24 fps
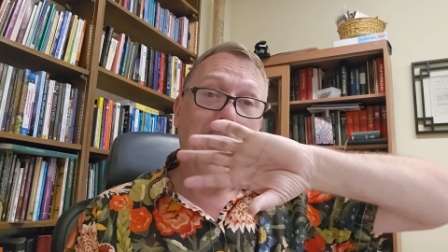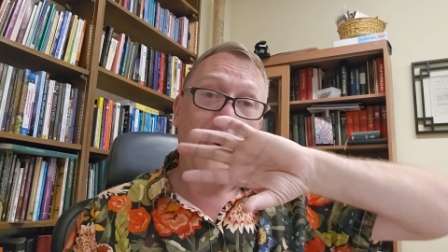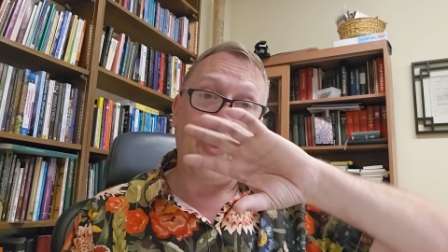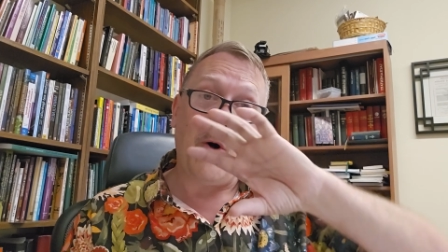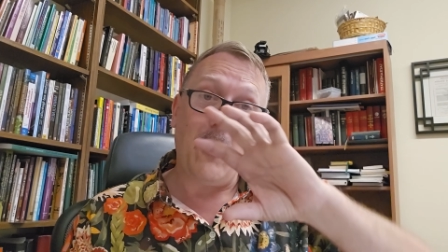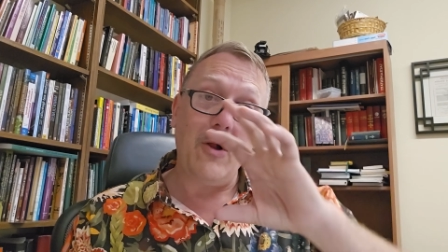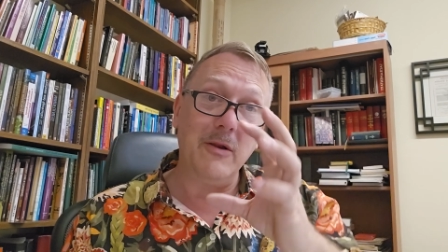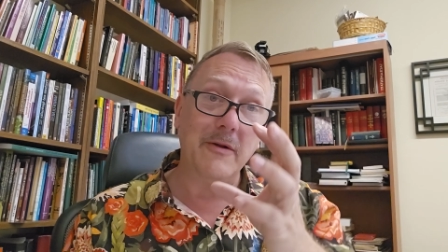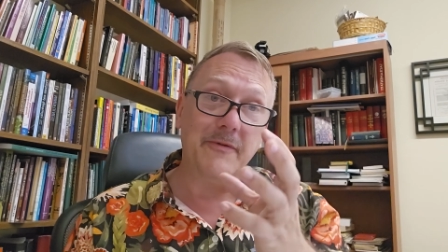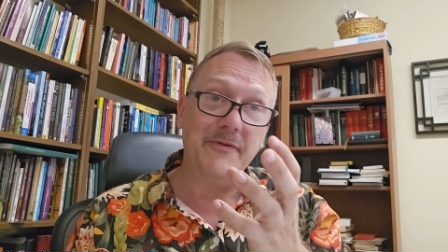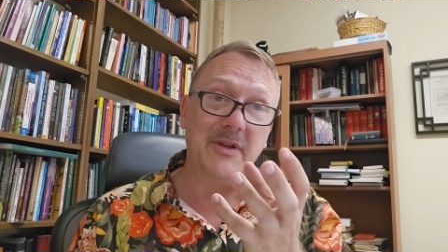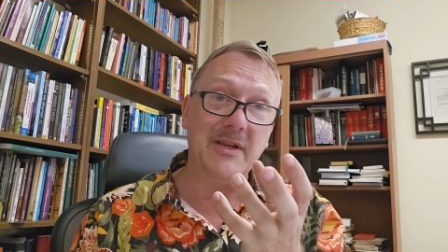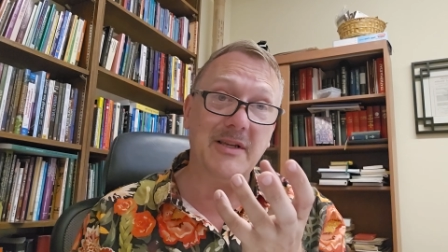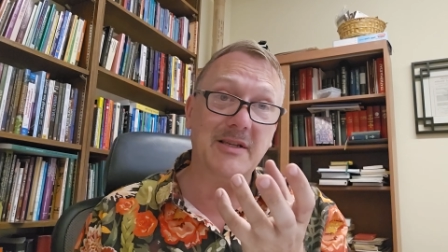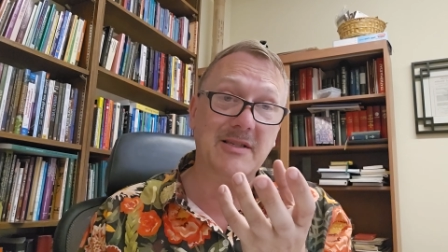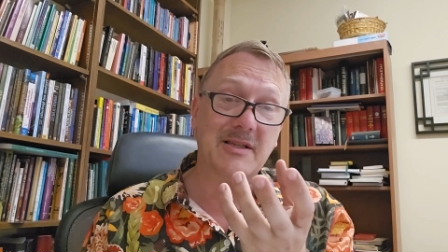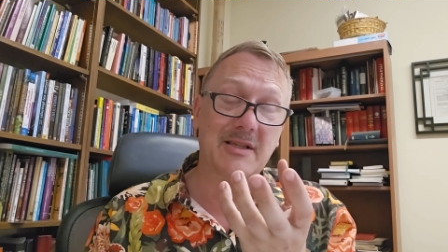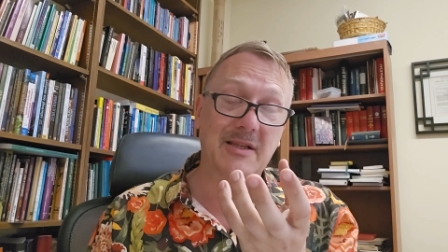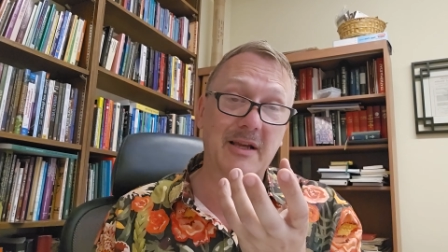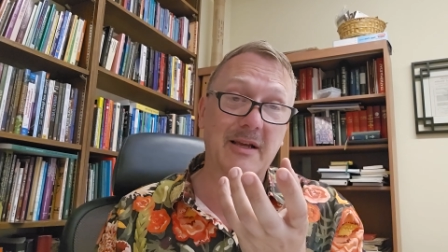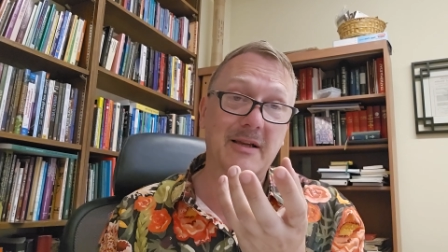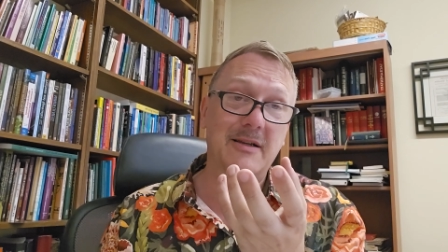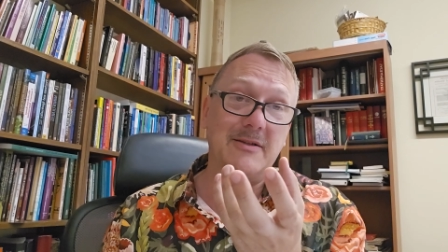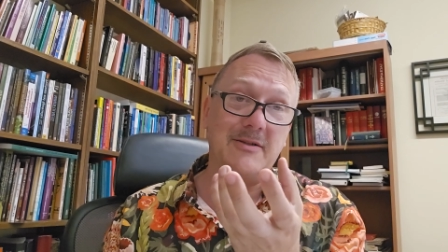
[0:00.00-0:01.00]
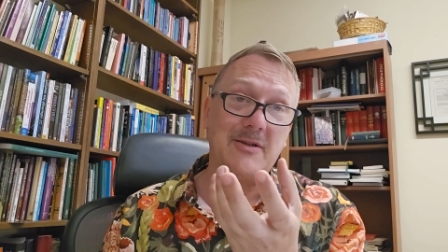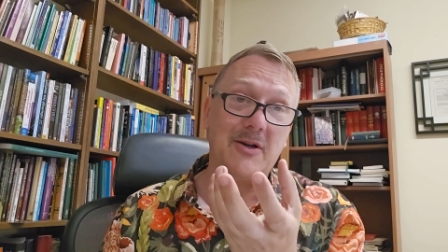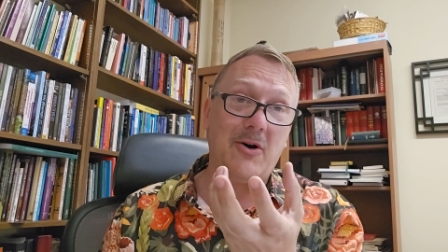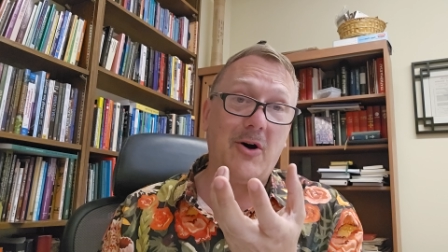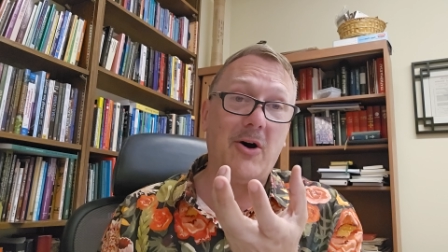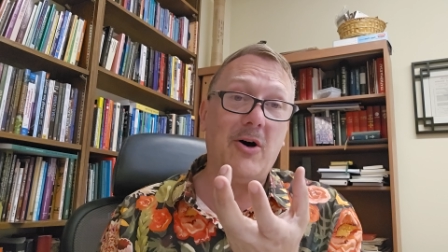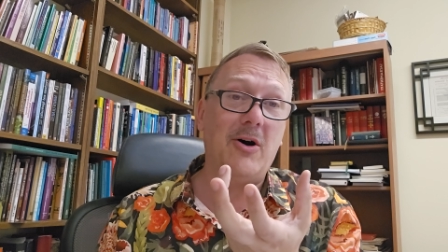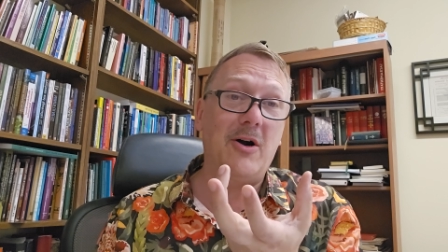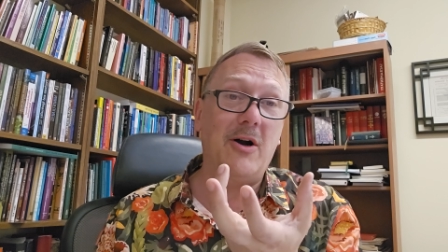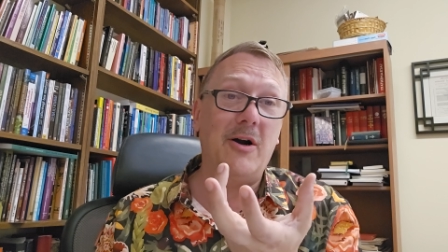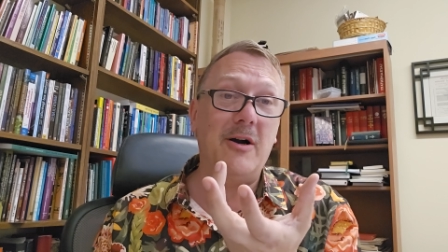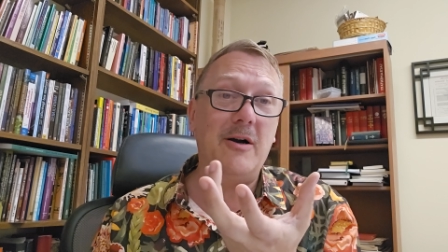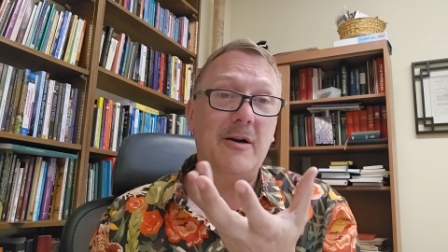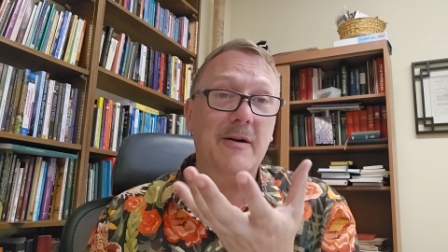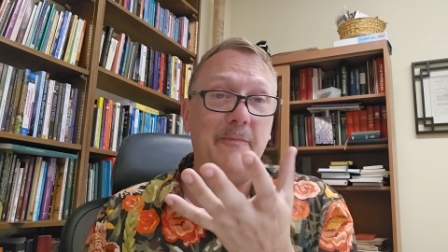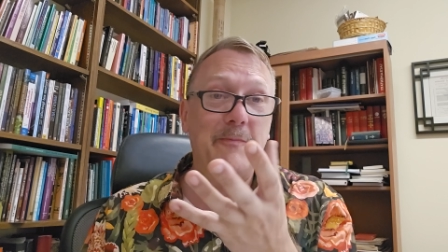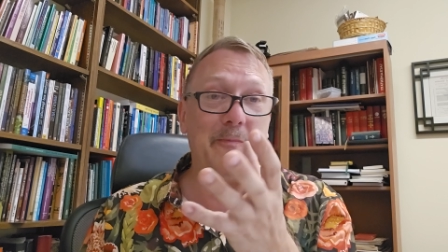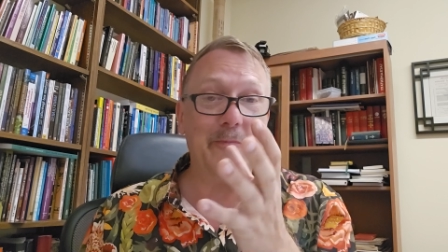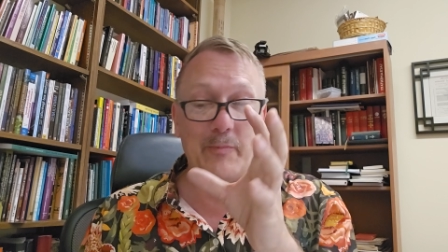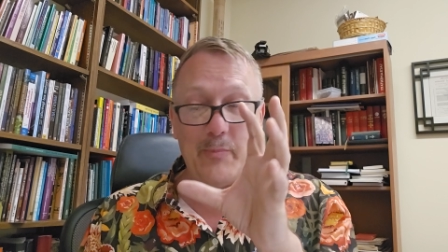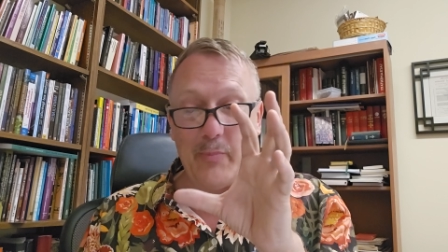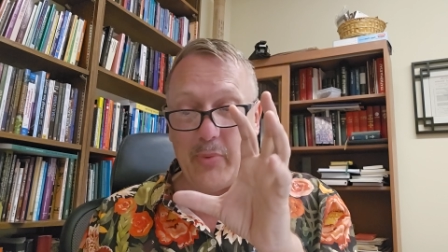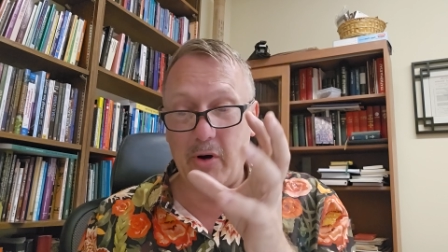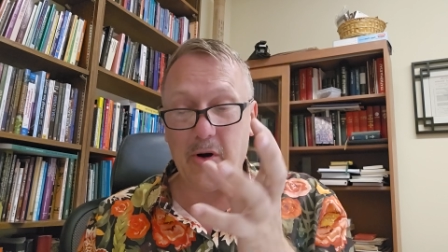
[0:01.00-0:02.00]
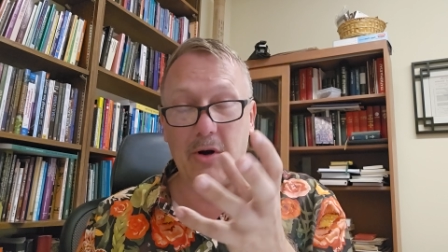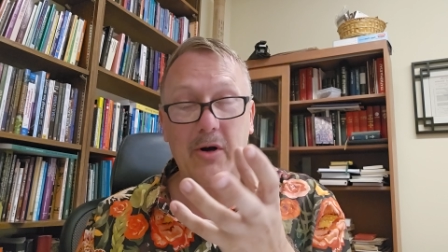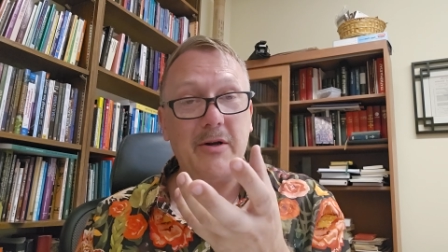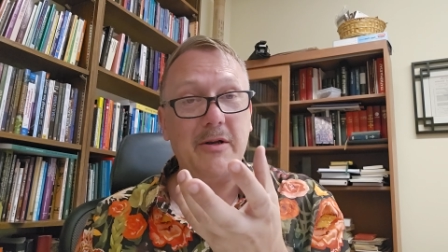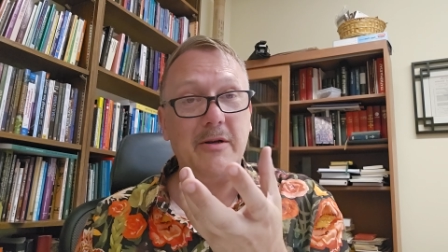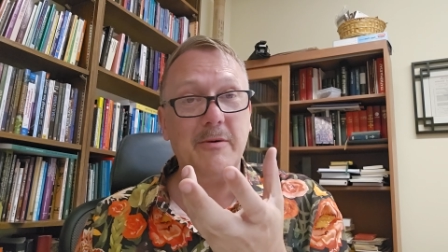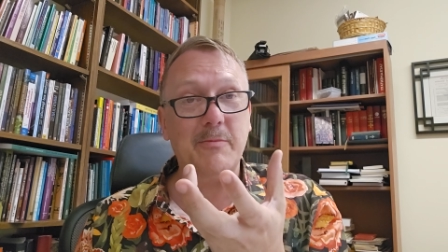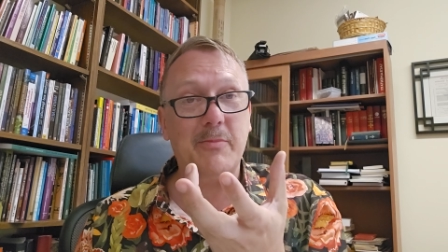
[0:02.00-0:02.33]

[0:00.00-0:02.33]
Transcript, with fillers: All of these things are part